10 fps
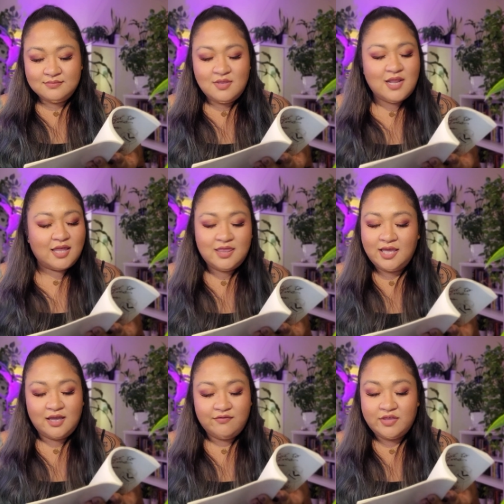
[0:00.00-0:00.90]

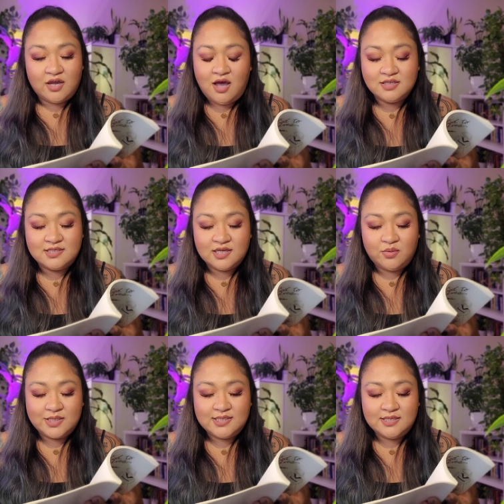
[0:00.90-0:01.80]
nothing of the
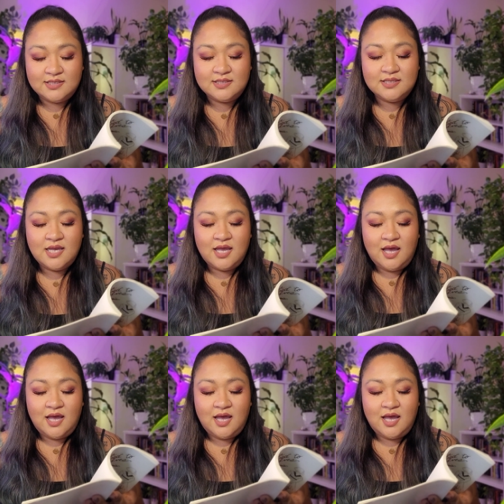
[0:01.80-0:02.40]
consequences,